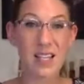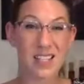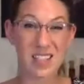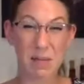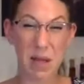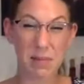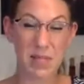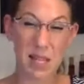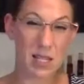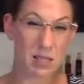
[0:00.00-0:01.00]
Some
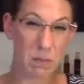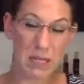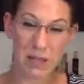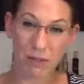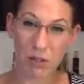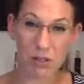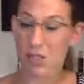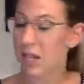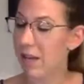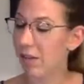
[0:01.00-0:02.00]
says be difficult
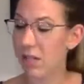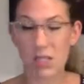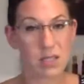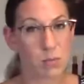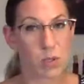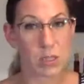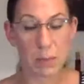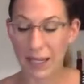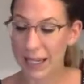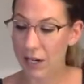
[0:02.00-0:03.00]
to tell because we're
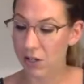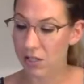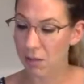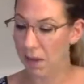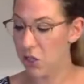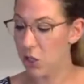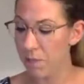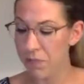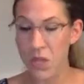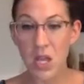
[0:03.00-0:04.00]
splitting hairs so
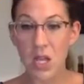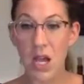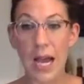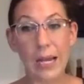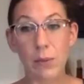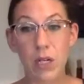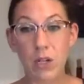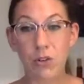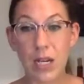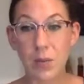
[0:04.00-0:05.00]
much. I would
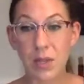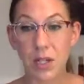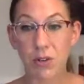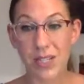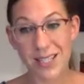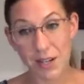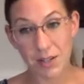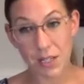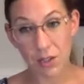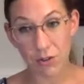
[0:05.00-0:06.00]
agree with the Chris
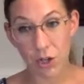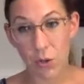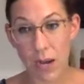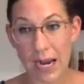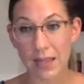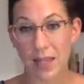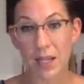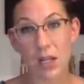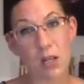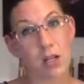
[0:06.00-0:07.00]
Nelson crew. I
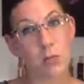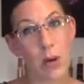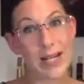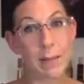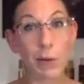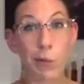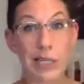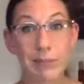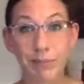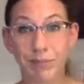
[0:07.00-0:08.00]
think wine number
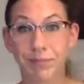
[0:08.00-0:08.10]
1